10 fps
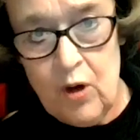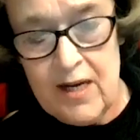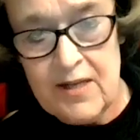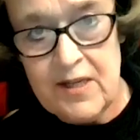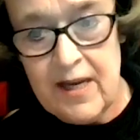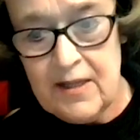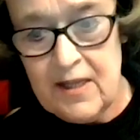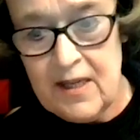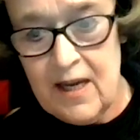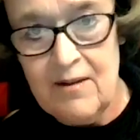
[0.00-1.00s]
and
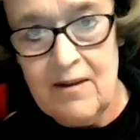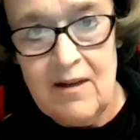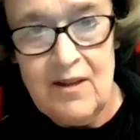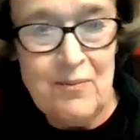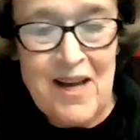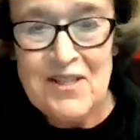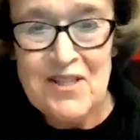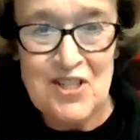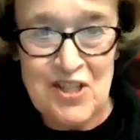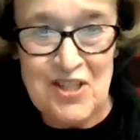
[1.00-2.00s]
pausing at the end. The
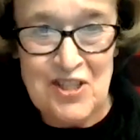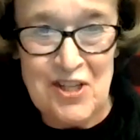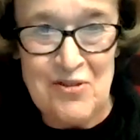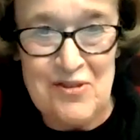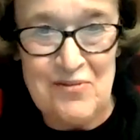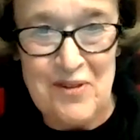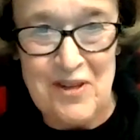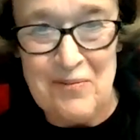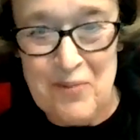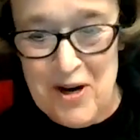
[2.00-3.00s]
message continues
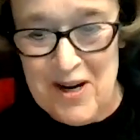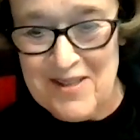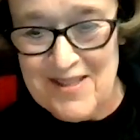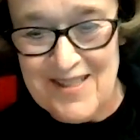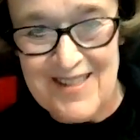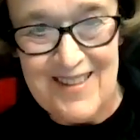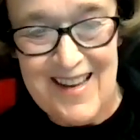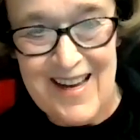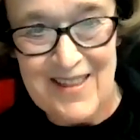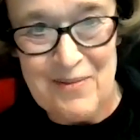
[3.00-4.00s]
when the pause,
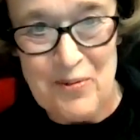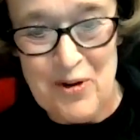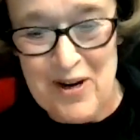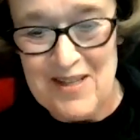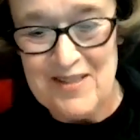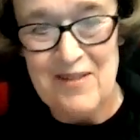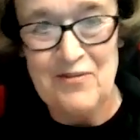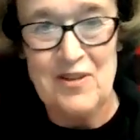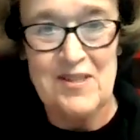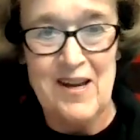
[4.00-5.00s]
after
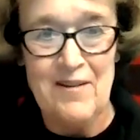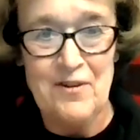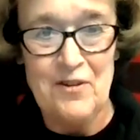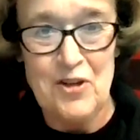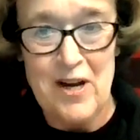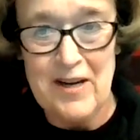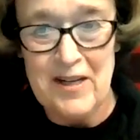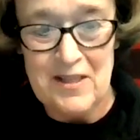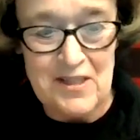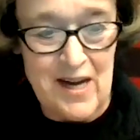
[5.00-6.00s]
the
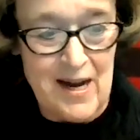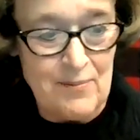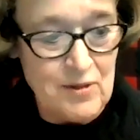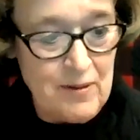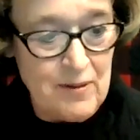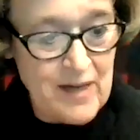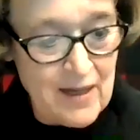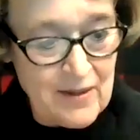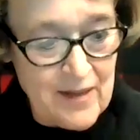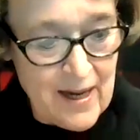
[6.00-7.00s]
talking stops. So I would
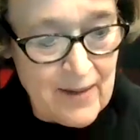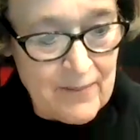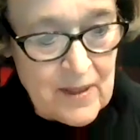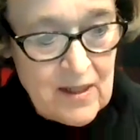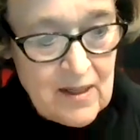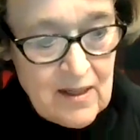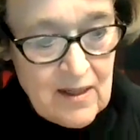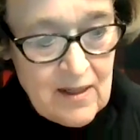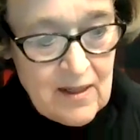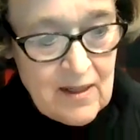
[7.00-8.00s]
add that.
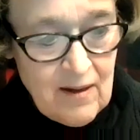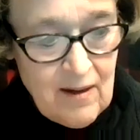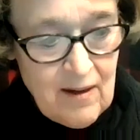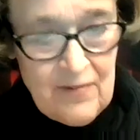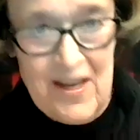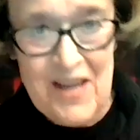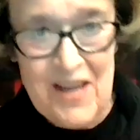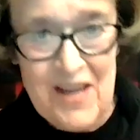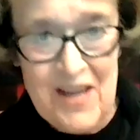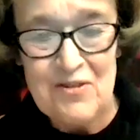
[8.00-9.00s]

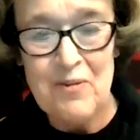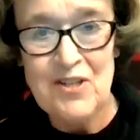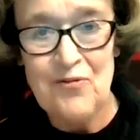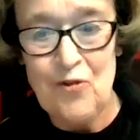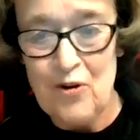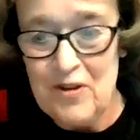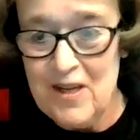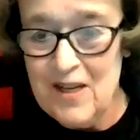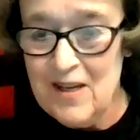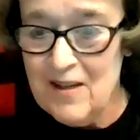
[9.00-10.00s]
Thank you so much for
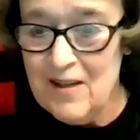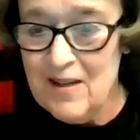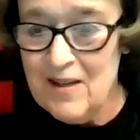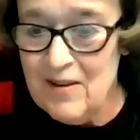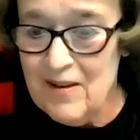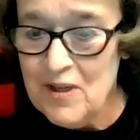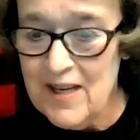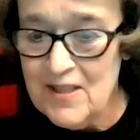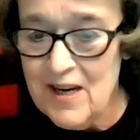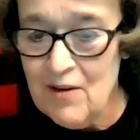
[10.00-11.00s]
the
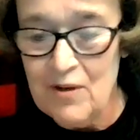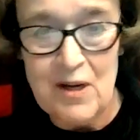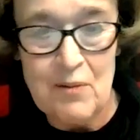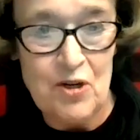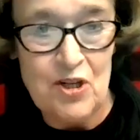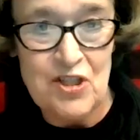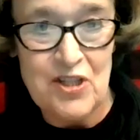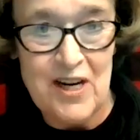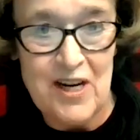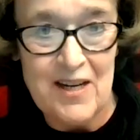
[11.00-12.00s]
history lesson. I really
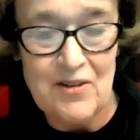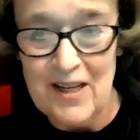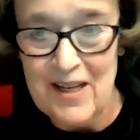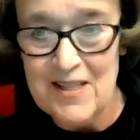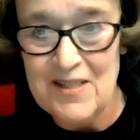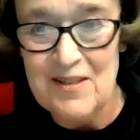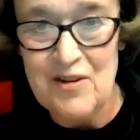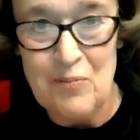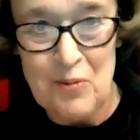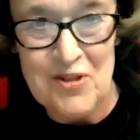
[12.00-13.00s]
appreciate your telling us
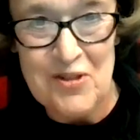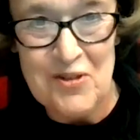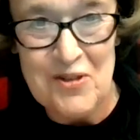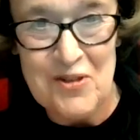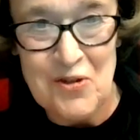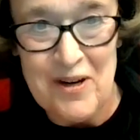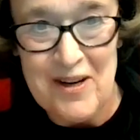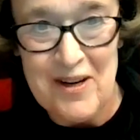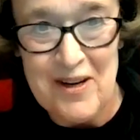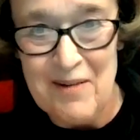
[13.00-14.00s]
your personal
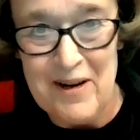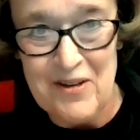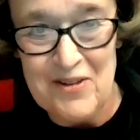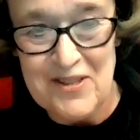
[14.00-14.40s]
story about